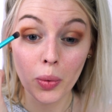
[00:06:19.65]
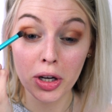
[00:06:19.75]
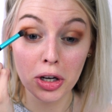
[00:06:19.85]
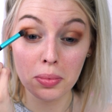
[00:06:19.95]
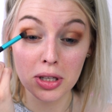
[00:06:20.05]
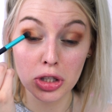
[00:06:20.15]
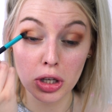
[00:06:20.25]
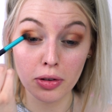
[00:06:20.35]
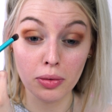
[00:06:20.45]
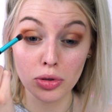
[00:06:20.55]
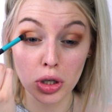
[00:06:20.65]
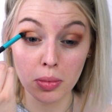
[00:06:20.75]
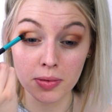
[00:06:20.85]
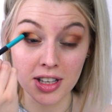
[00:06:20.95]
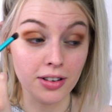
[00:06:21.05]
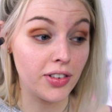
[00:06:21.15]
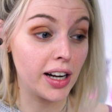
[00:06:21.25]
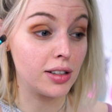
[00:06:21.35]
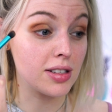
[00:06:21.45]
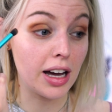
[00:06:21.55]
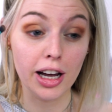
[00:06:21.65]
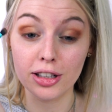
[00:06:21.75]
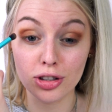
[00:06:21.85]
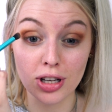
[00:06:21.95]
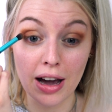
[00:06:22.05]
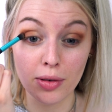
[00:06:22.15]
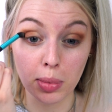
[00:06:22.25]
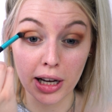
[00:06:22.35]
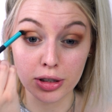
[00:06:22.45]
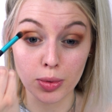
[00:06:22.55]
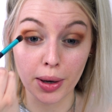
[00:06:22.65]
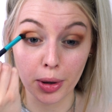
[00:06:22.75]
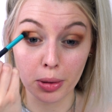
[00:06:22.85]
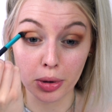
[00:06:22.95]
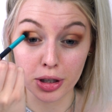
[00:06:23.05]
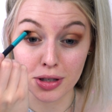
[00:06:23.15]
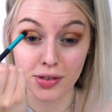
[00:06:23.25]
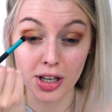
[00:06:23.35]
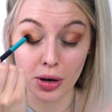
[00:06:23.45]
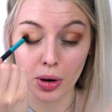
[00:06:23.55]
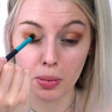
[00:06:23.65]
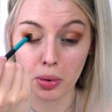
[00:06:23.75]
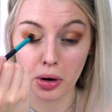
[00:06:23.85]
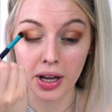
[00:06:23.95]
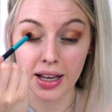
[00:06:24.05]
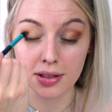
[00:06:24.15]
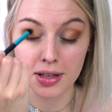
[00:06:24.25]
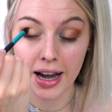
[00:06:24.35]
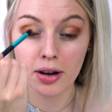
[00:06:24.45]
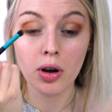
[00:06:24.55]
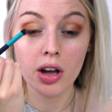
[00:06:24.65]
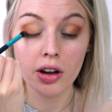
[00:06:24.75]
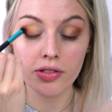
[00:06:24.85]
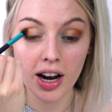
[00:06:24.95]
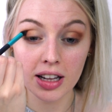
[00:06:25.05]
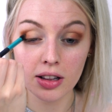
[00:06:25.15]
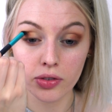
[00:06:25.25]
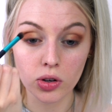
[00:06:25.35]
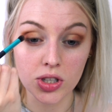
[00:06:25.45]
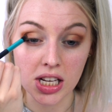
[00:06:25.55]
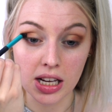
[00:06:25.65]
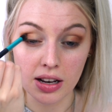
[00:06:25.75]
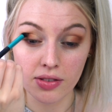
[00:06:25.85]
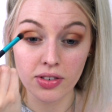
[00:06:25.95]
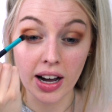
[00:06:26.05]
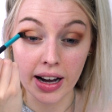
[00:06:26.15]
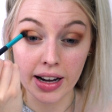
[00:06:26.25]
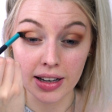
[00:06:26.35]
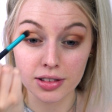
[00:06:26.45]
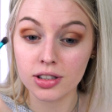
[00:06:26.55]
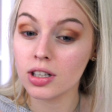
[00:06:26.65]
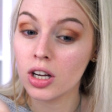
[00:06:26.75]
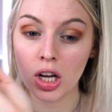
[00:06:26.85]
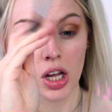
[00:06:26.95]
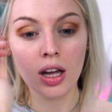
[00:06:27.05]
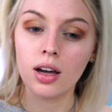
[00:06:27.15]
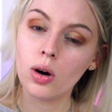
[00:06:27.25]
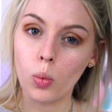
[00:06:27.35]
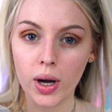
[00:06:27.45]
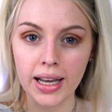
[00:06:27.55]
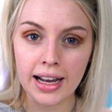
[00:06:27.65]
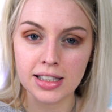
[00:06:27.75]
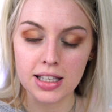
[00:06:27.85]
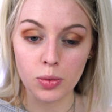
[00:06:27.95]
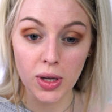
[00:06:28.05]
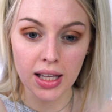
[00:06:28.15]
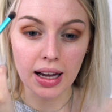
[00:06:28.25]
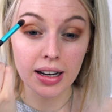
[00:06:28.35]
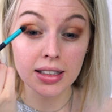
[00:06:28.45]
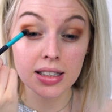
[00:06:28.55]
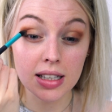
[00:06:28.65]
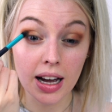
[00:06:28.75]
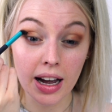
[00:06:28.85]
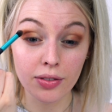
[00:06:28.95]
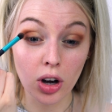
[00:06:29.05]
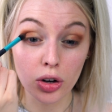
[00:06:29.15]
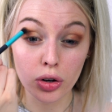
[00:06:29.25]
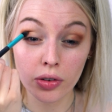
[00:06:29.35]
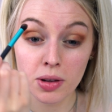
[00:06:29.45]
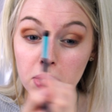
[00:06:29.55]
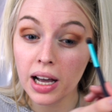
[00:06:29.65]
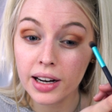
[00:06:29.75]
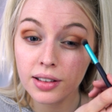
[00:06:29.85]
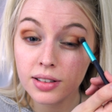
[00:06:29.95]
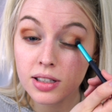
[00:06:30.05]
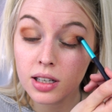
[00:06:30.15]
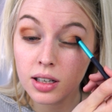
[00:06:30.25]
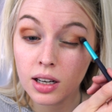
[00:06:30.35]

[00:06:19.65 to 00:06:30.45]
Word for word: we could be two months in advance. I just haven't planned where I'm gonna put this video up, but it is now Friday the 14th and we're going to the weekend. I've got nothing planned,